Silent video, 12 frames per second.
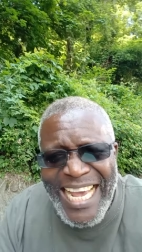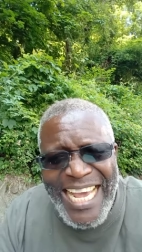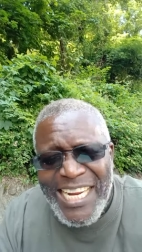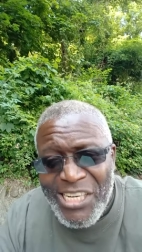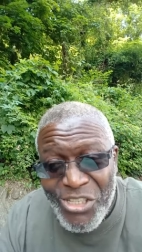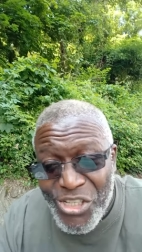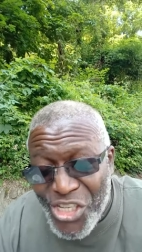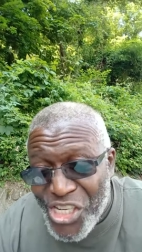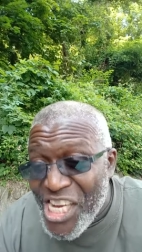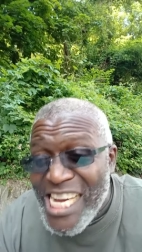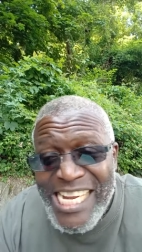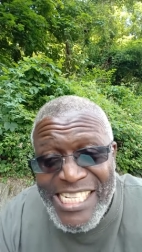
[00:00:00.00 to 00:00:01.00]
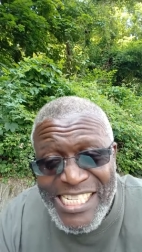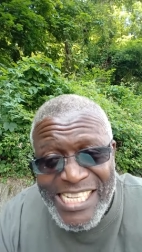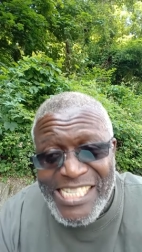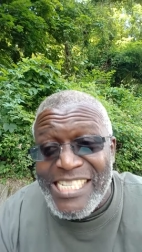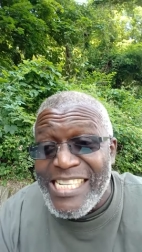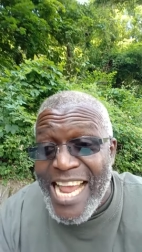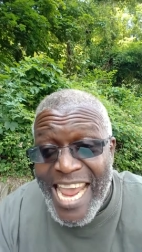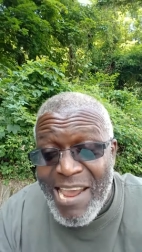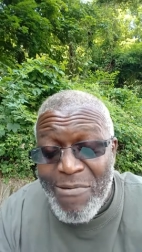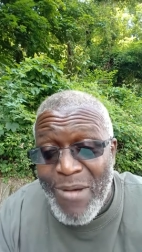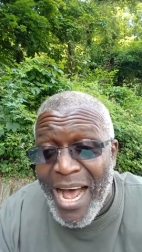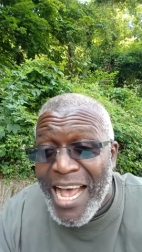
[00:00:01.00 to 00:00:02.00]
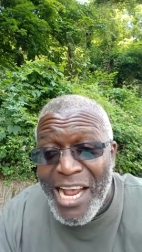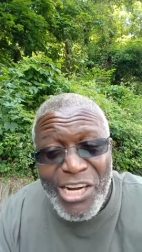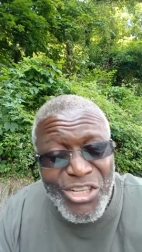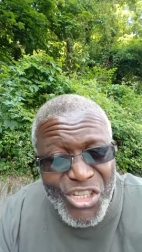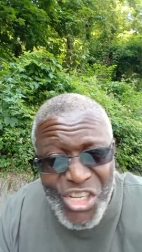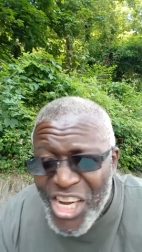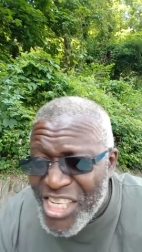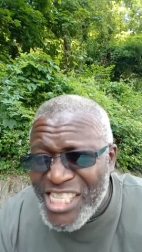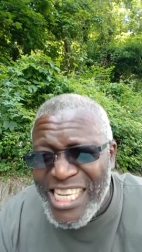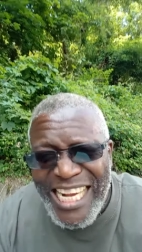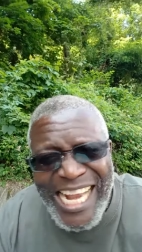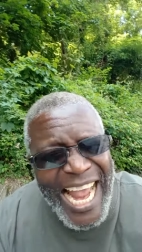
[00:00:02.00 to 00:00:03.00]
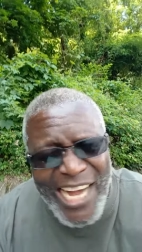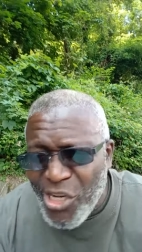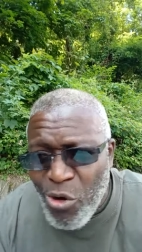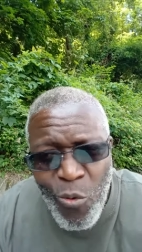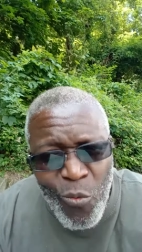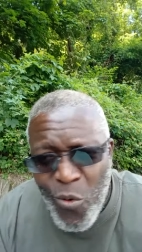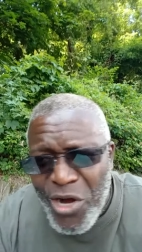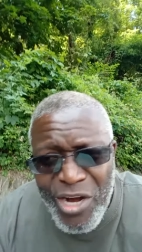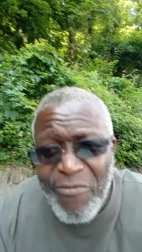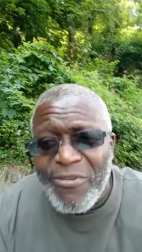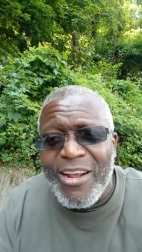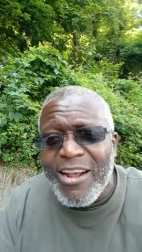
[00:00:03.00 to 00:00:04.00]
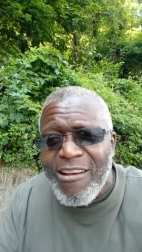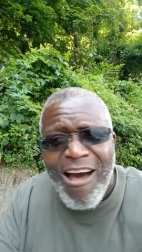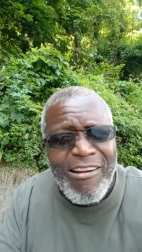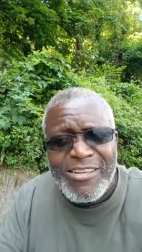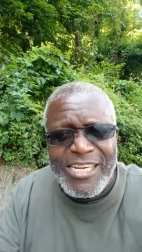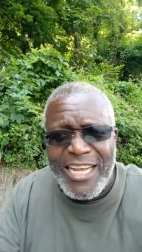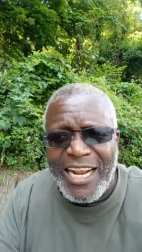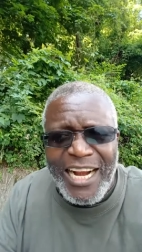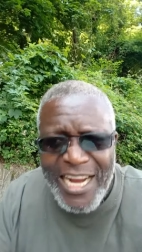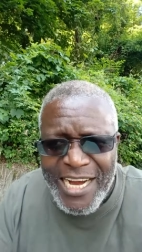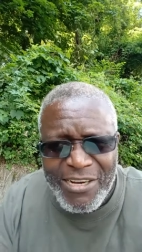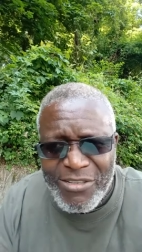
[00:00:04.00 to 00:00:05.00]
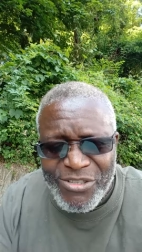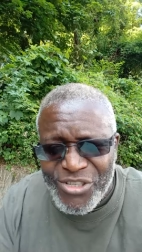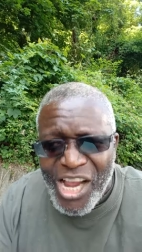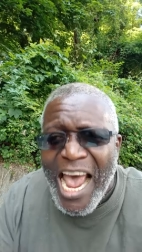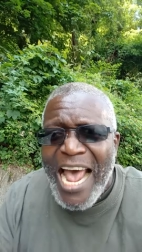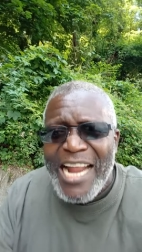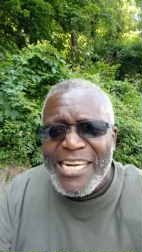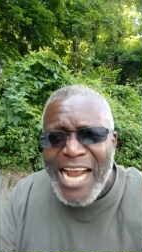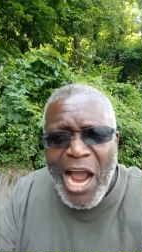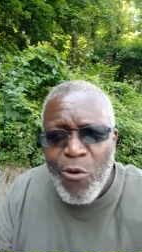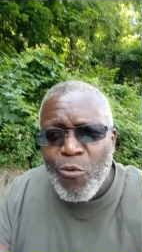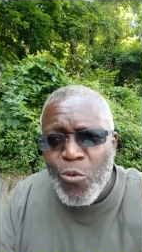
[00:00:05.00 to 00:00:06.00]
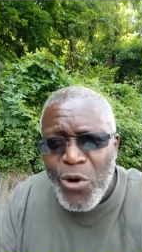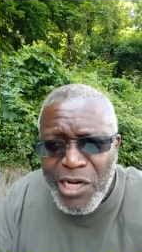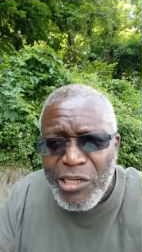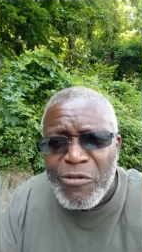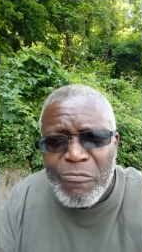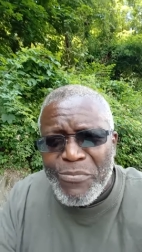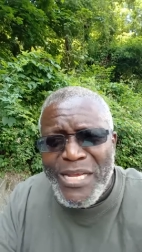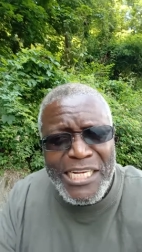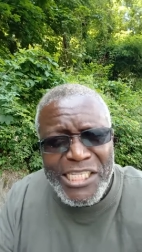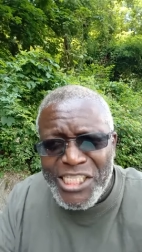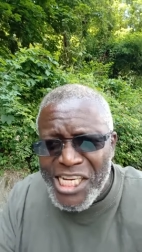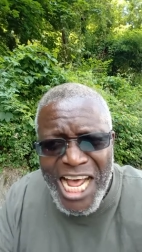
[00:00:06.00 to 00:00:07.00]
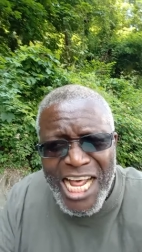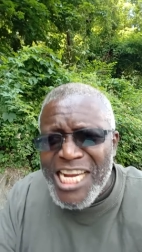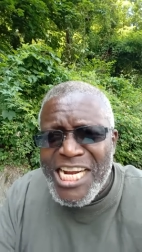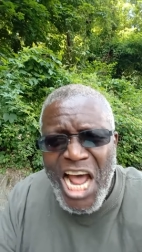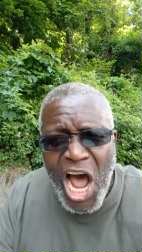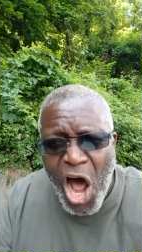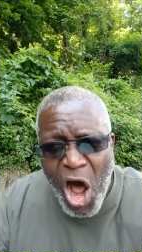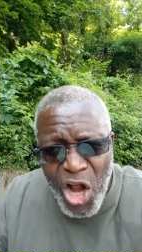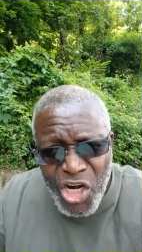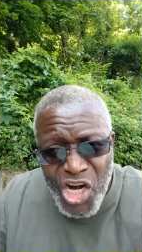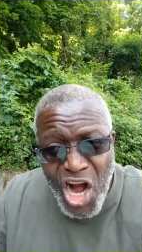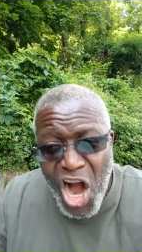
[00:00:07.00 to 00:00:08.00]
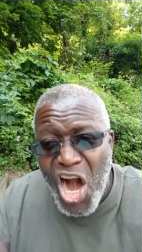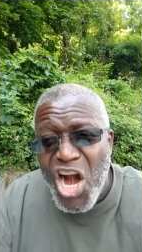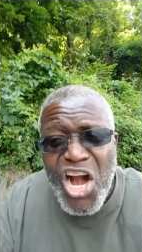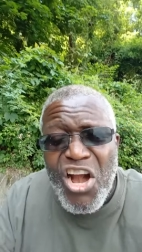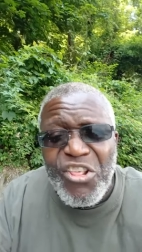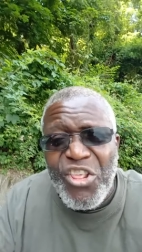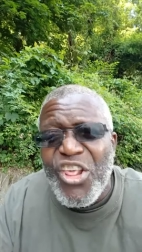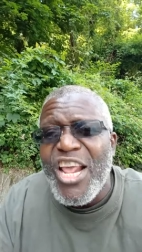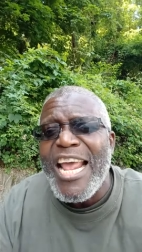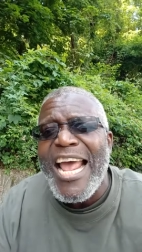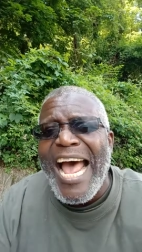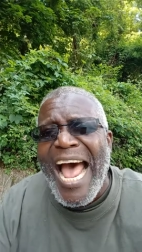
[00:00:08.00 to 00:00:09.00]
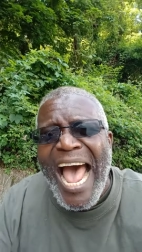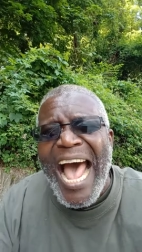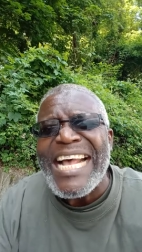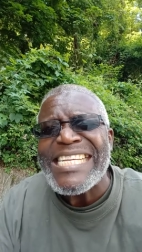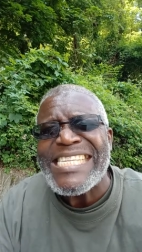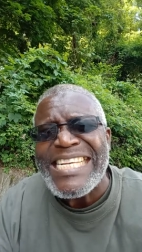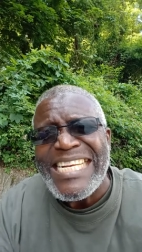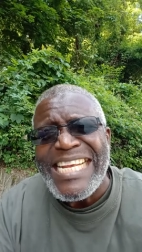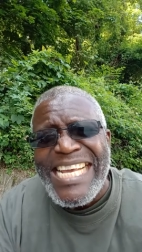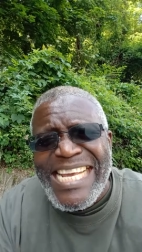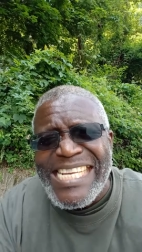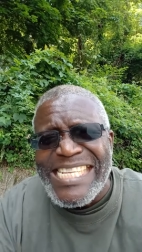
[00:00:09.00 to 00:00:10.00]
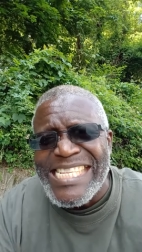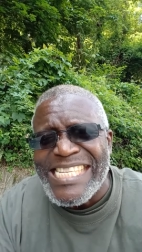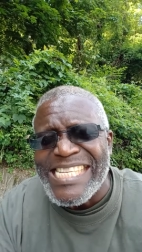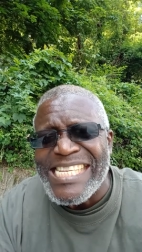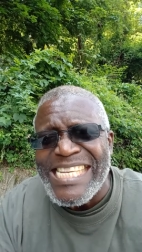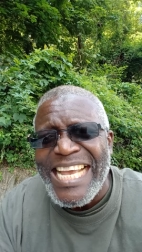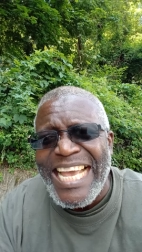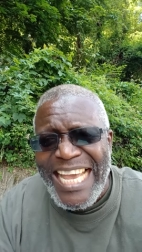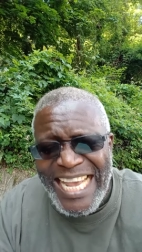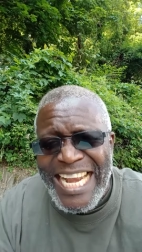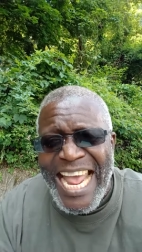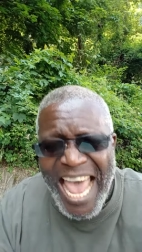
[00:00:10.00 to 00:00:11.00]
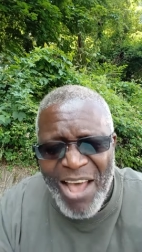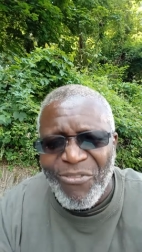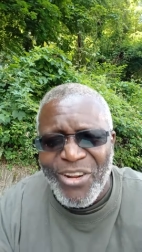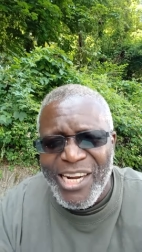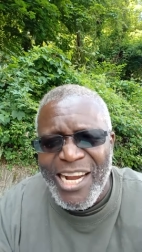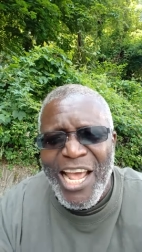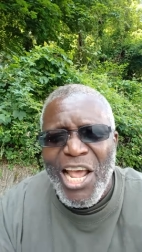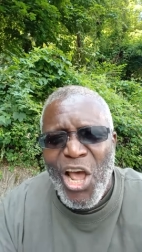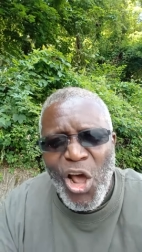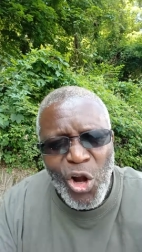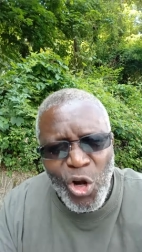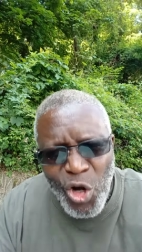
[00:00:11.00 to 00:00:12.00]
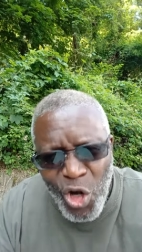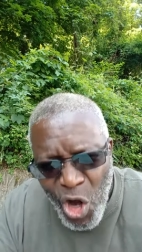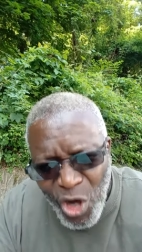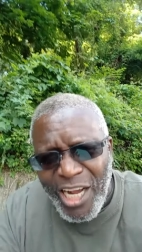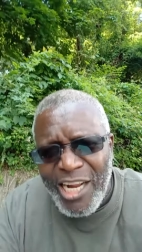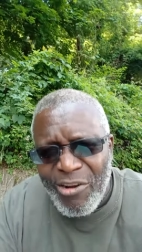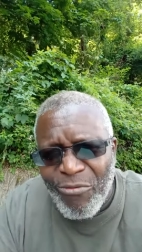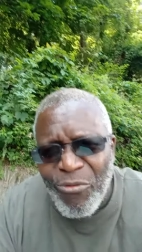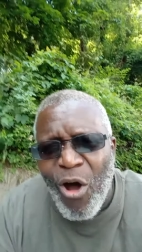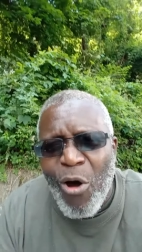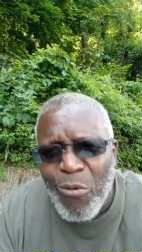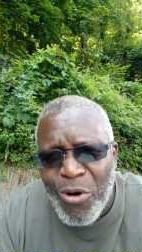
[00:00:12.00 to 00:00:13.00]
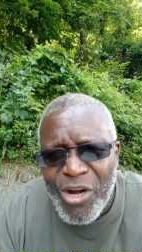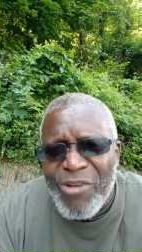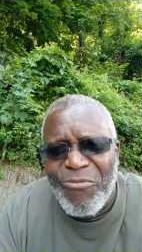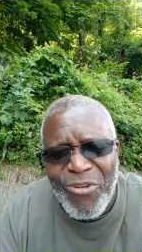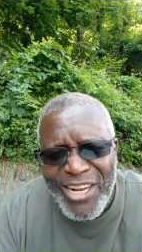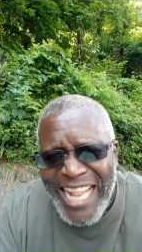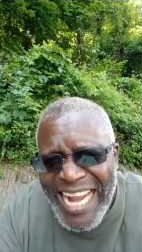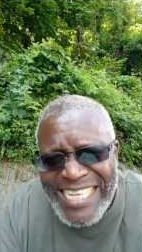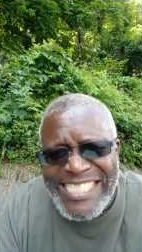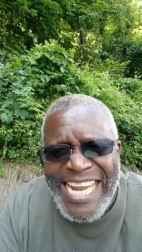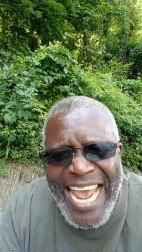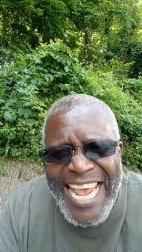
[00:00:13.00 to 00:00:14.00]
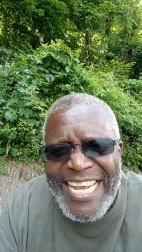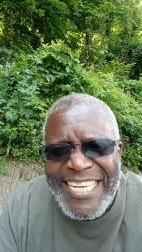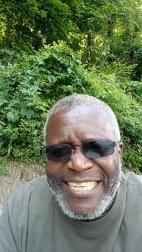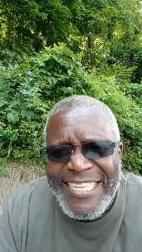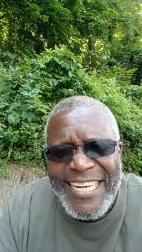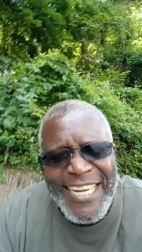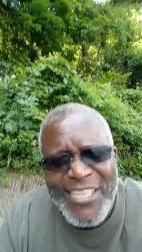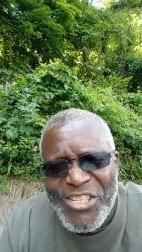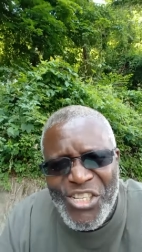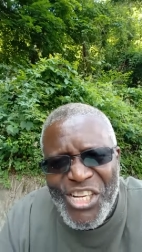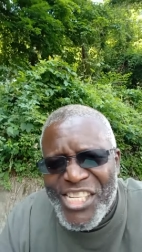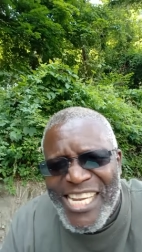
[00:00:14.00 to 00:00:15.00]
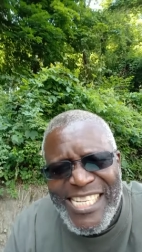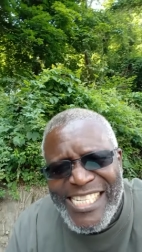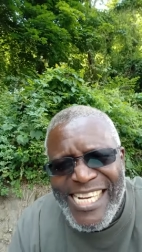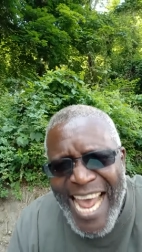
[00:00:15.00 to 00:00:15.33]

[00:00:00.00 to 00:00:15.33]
in Jesus' name, uh, just like the Word of God declares Thy will be done on earth as it is in heaven, looking forward for that day. In Jesus'